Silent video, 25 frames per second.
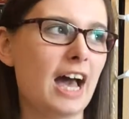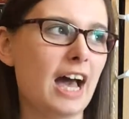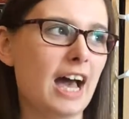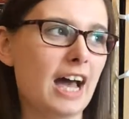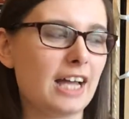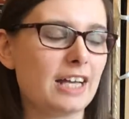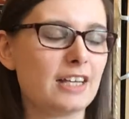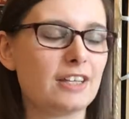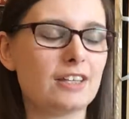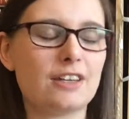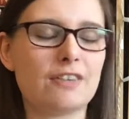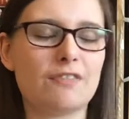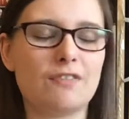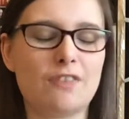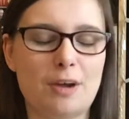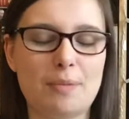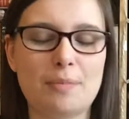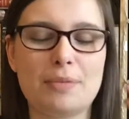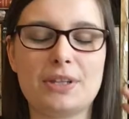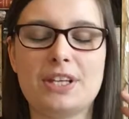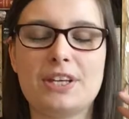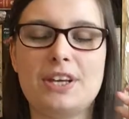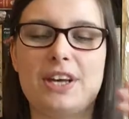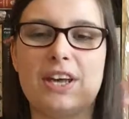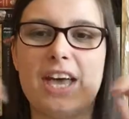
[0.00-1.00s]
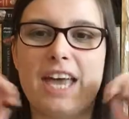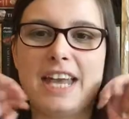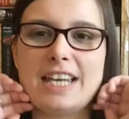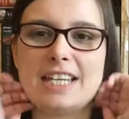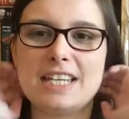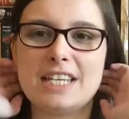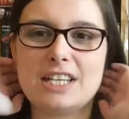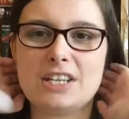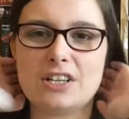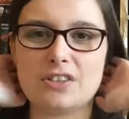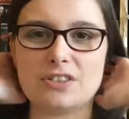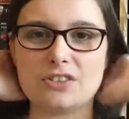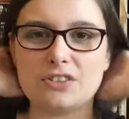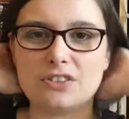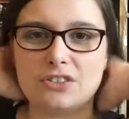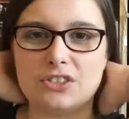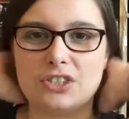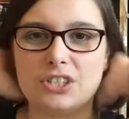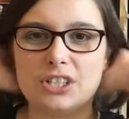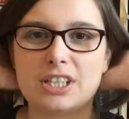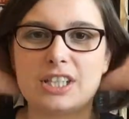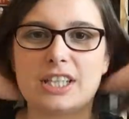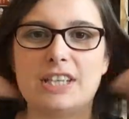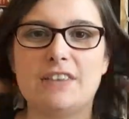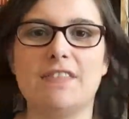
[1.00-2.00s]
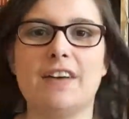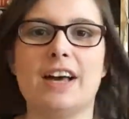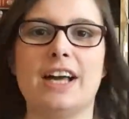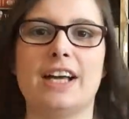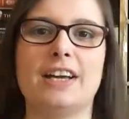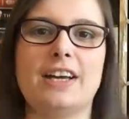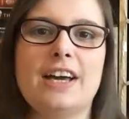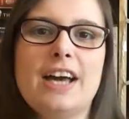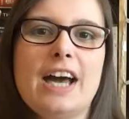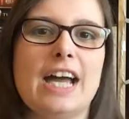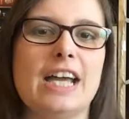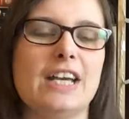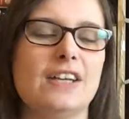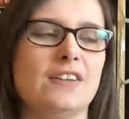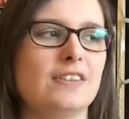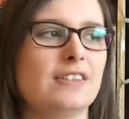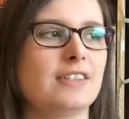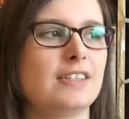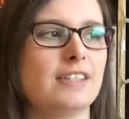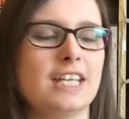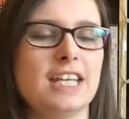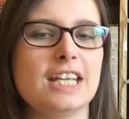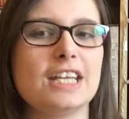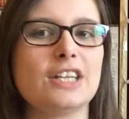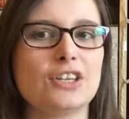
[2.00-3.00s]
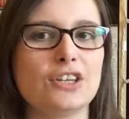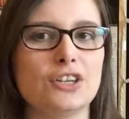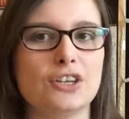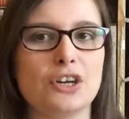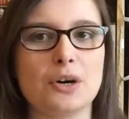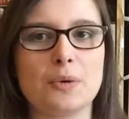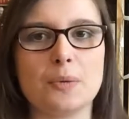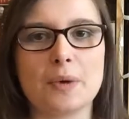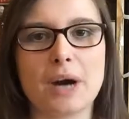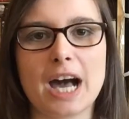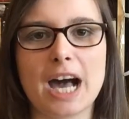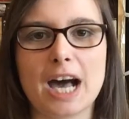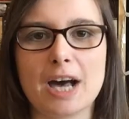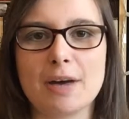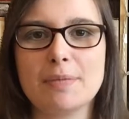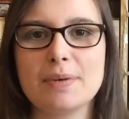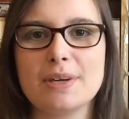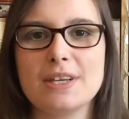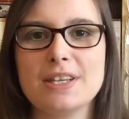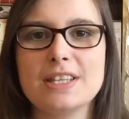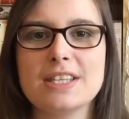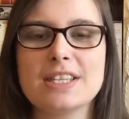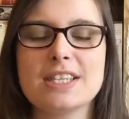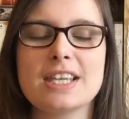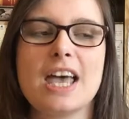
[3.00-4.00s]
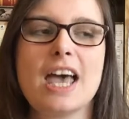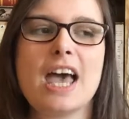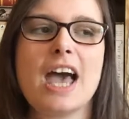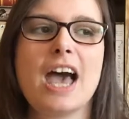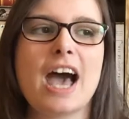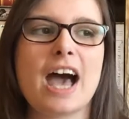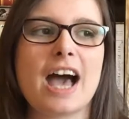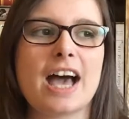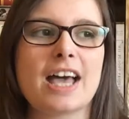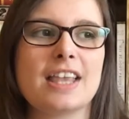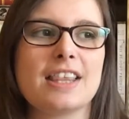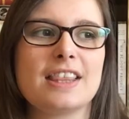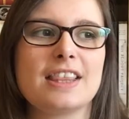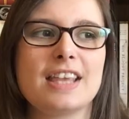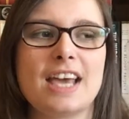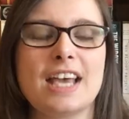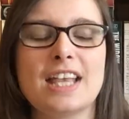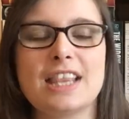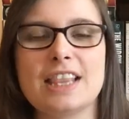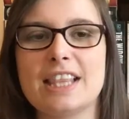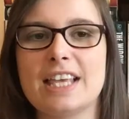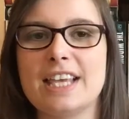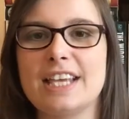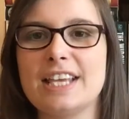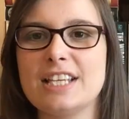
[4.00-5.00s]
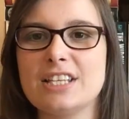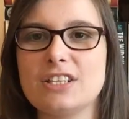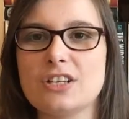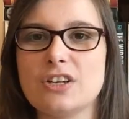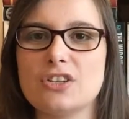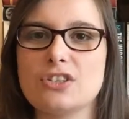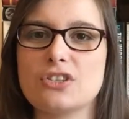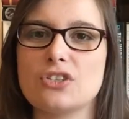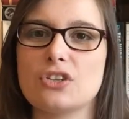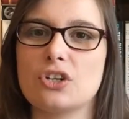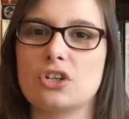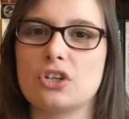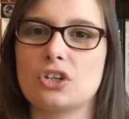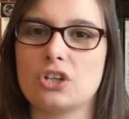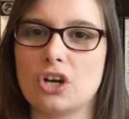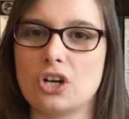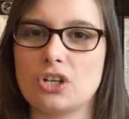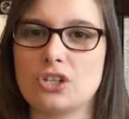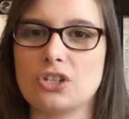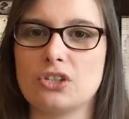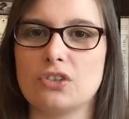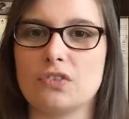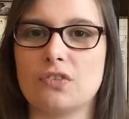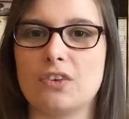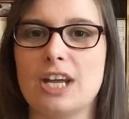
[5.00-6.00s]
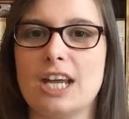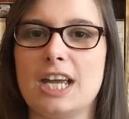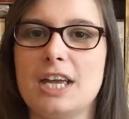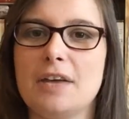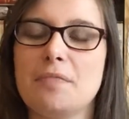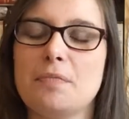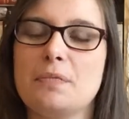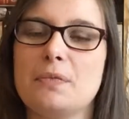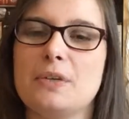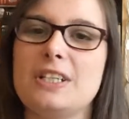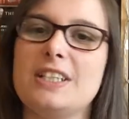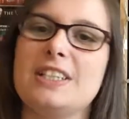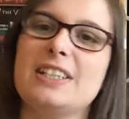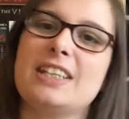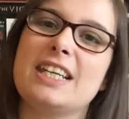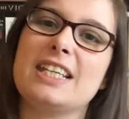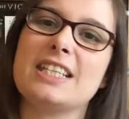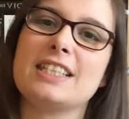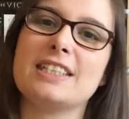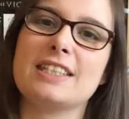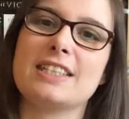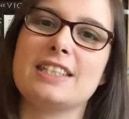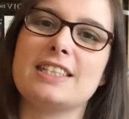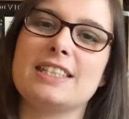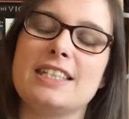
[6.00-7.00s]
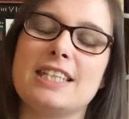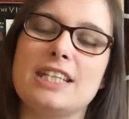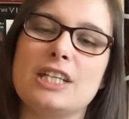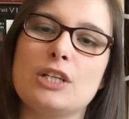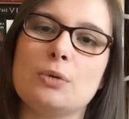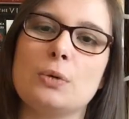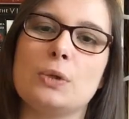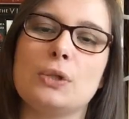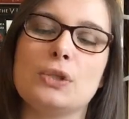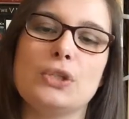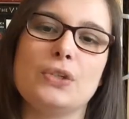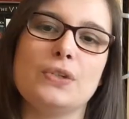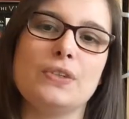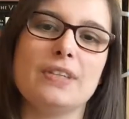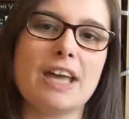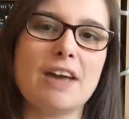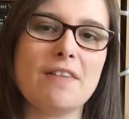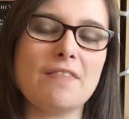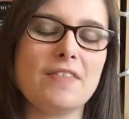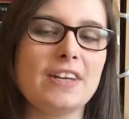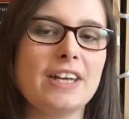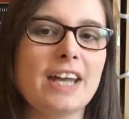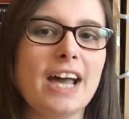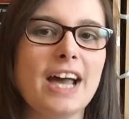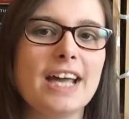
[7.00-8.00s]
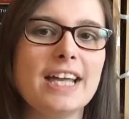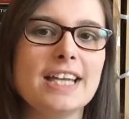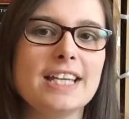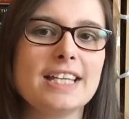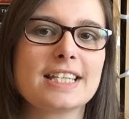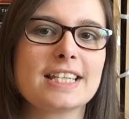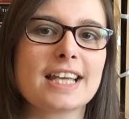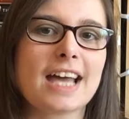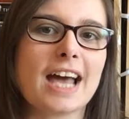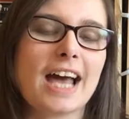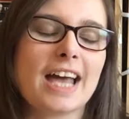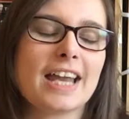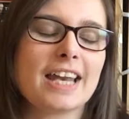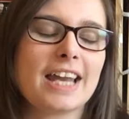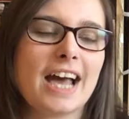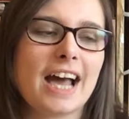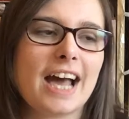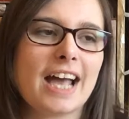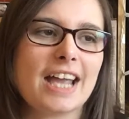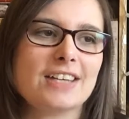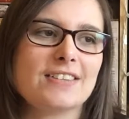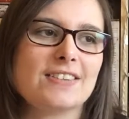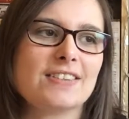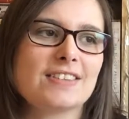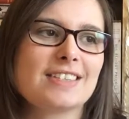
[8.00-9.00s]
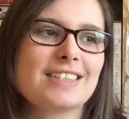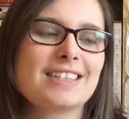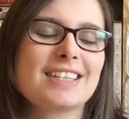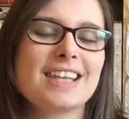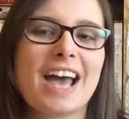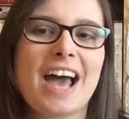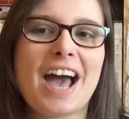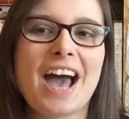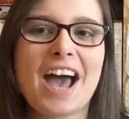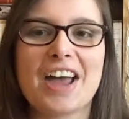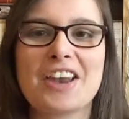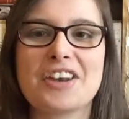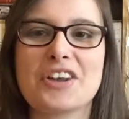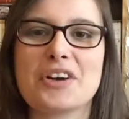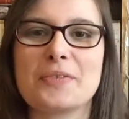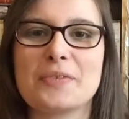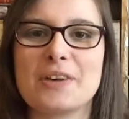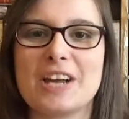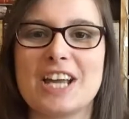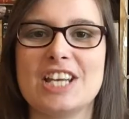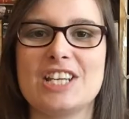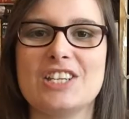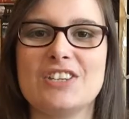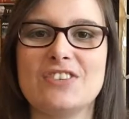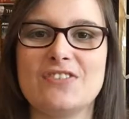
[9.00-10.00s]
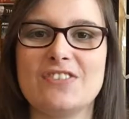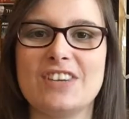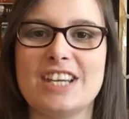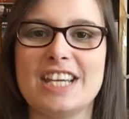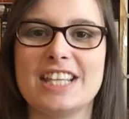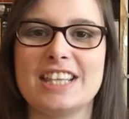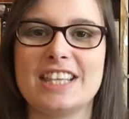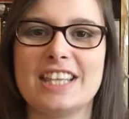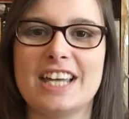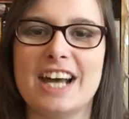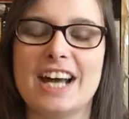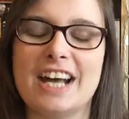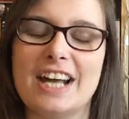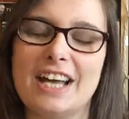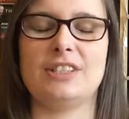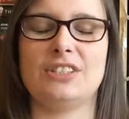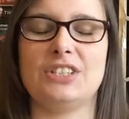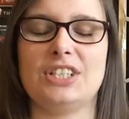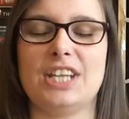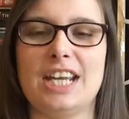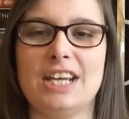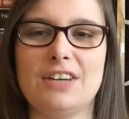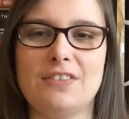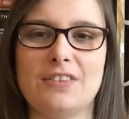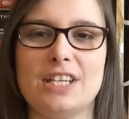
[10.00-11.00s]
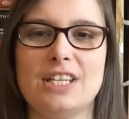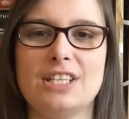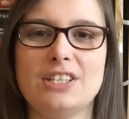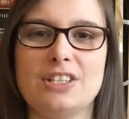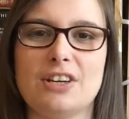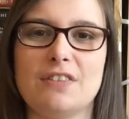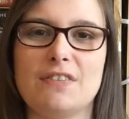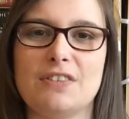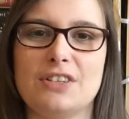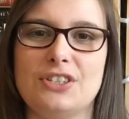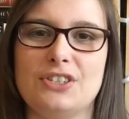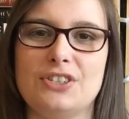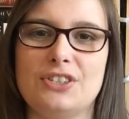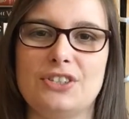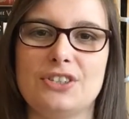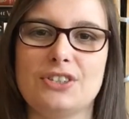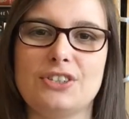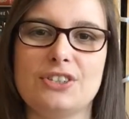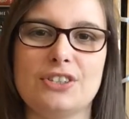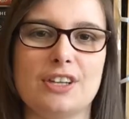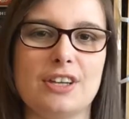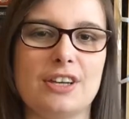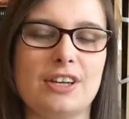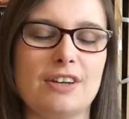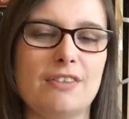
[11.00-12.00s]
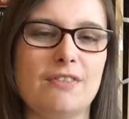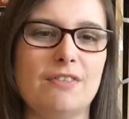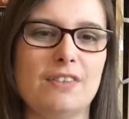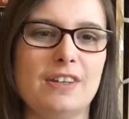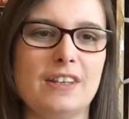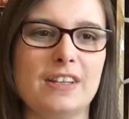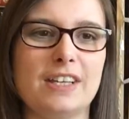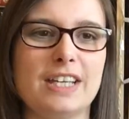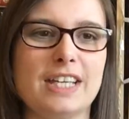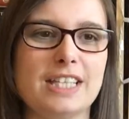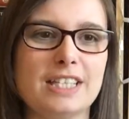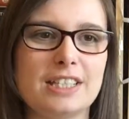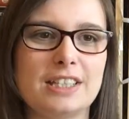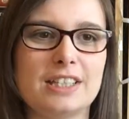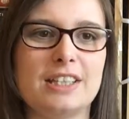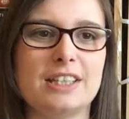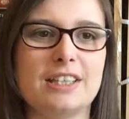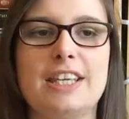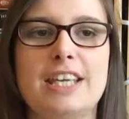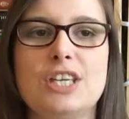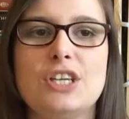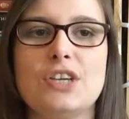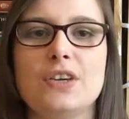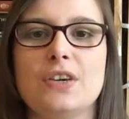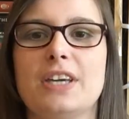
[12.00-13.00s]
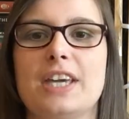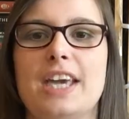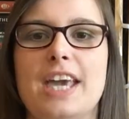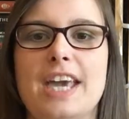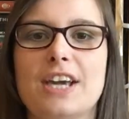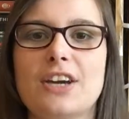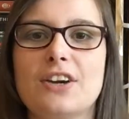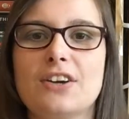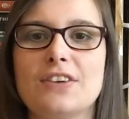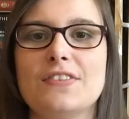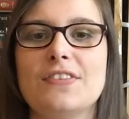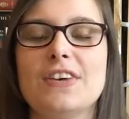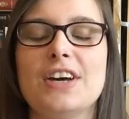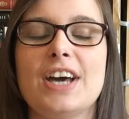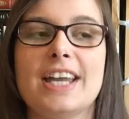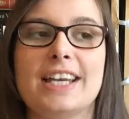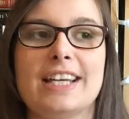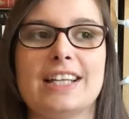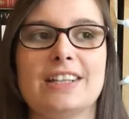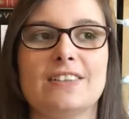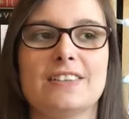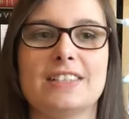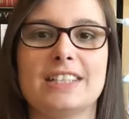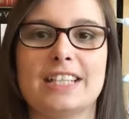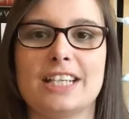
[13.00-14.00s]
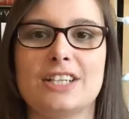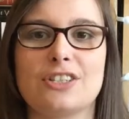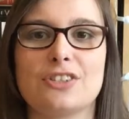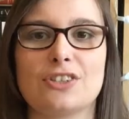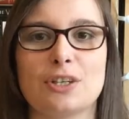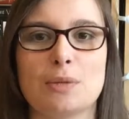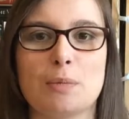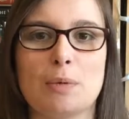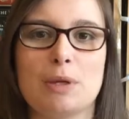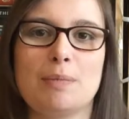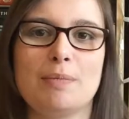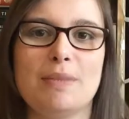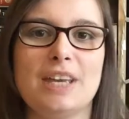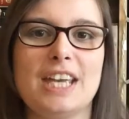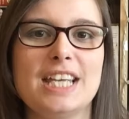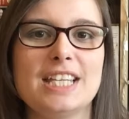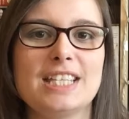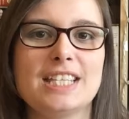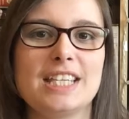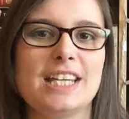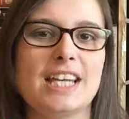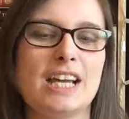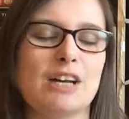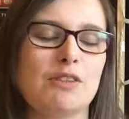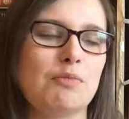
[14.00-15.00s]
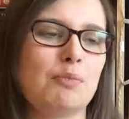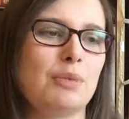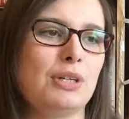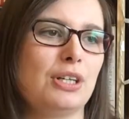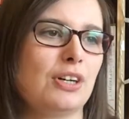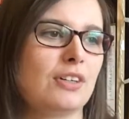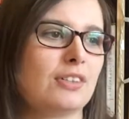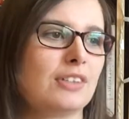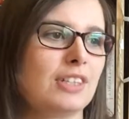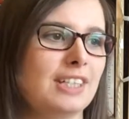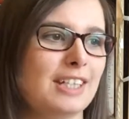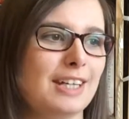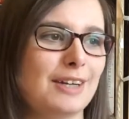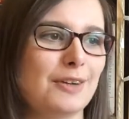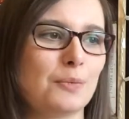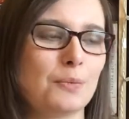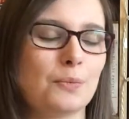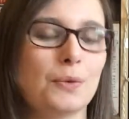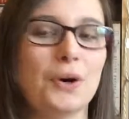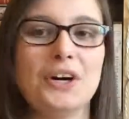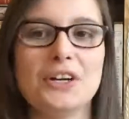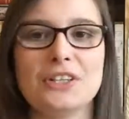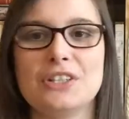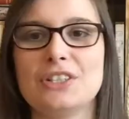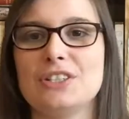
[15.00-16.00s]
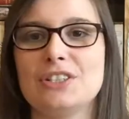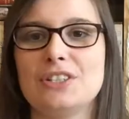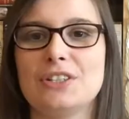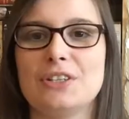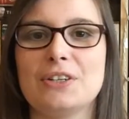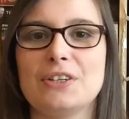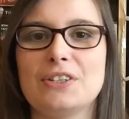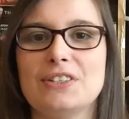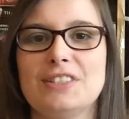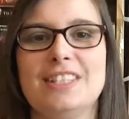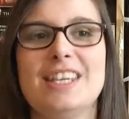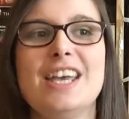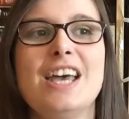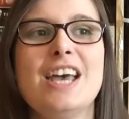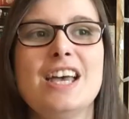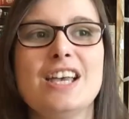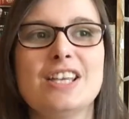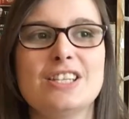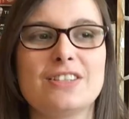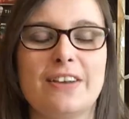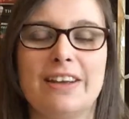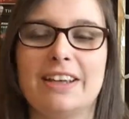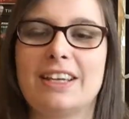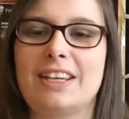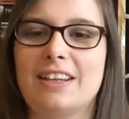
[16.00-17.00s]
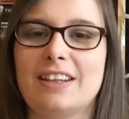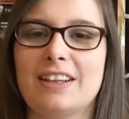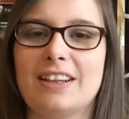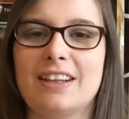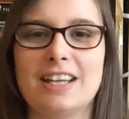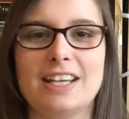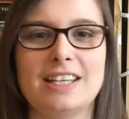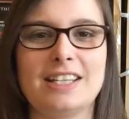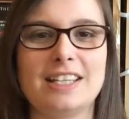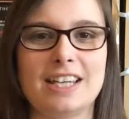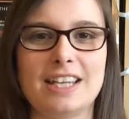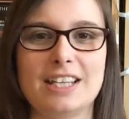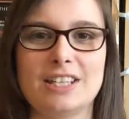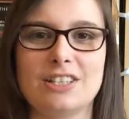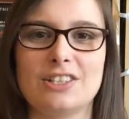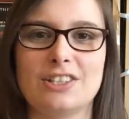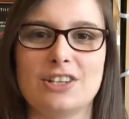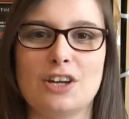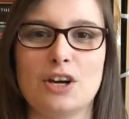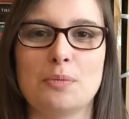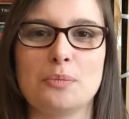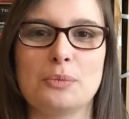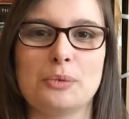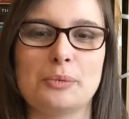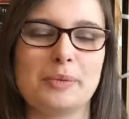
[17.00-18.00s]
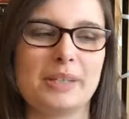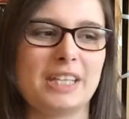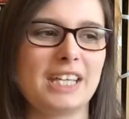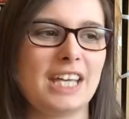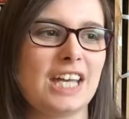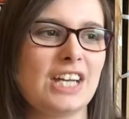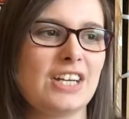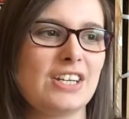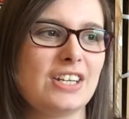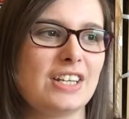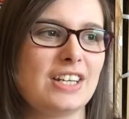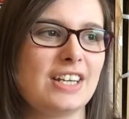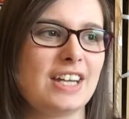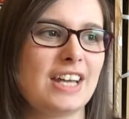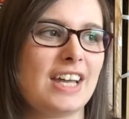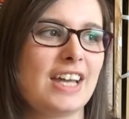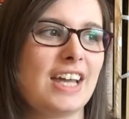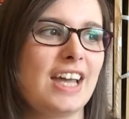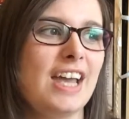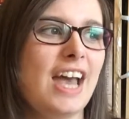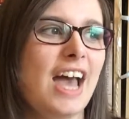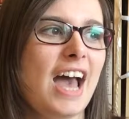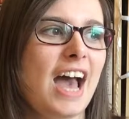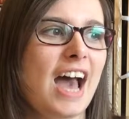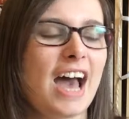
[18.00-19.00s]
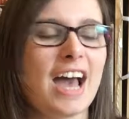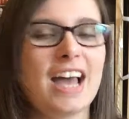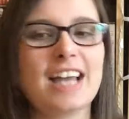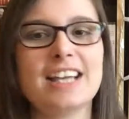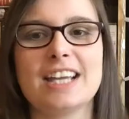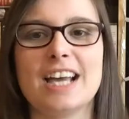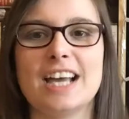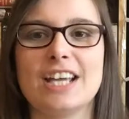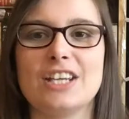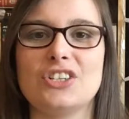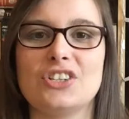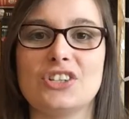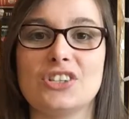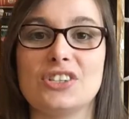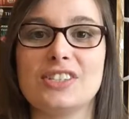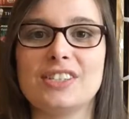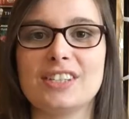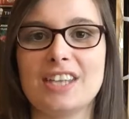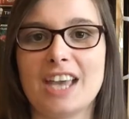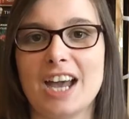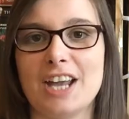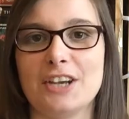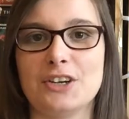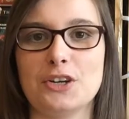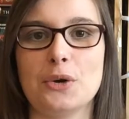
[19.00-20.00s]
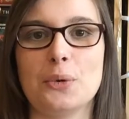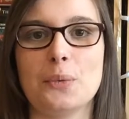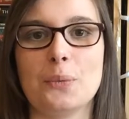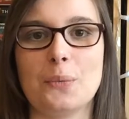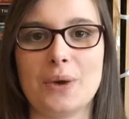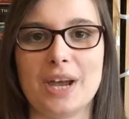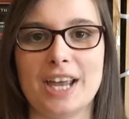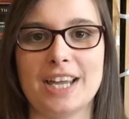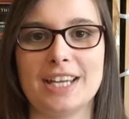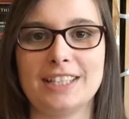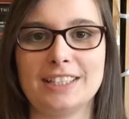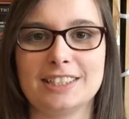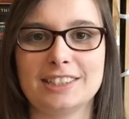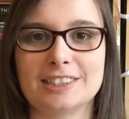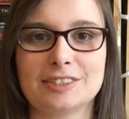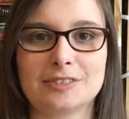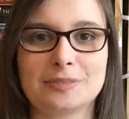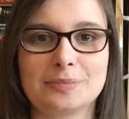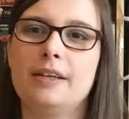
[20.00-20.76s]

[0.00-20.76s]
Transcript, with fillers: And Replica ended on such a cliffhanger, I just need to know what happens. And then there is also God's Grave, which is the sequel to Nevernight, and I just cannot wait to read that. Jay Kristoff has just released the UK cover and it looks like it's going to be amazing. I've pre-ordered it on Waterstones so I can collect it in store on publication day, and I just cannot wait.